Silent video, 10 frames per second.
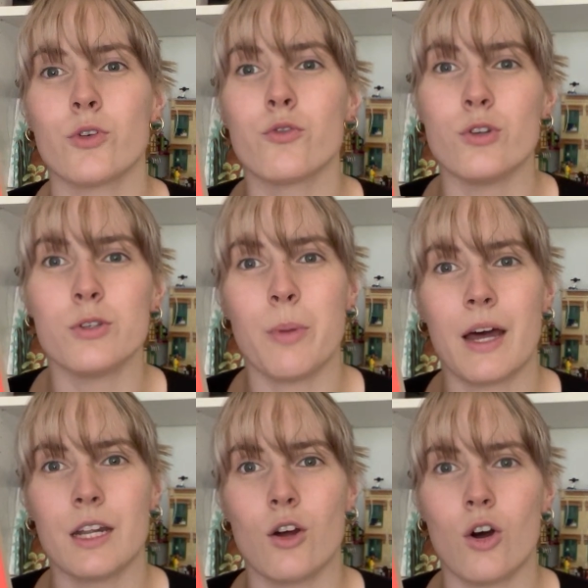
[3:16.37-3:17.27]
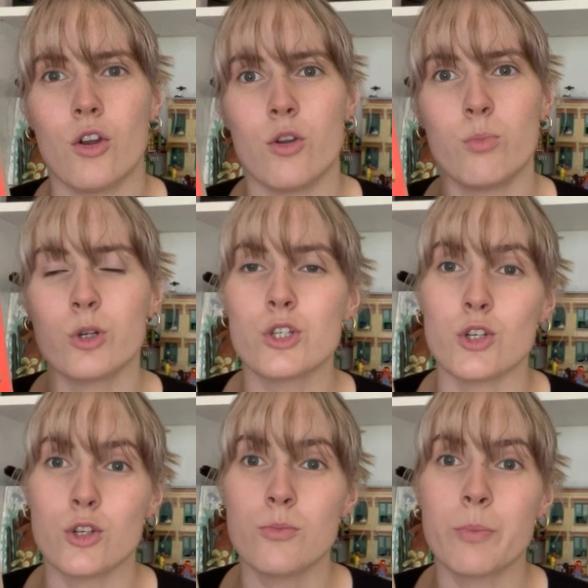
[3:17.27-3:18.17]
reviews about it on
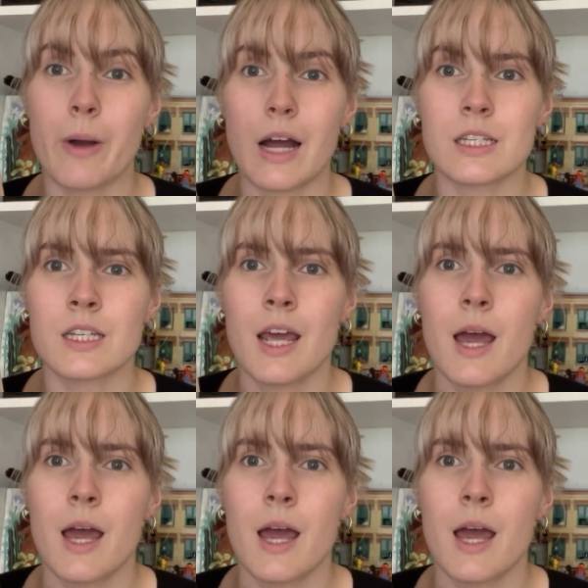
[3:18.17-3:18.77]
BookTube, but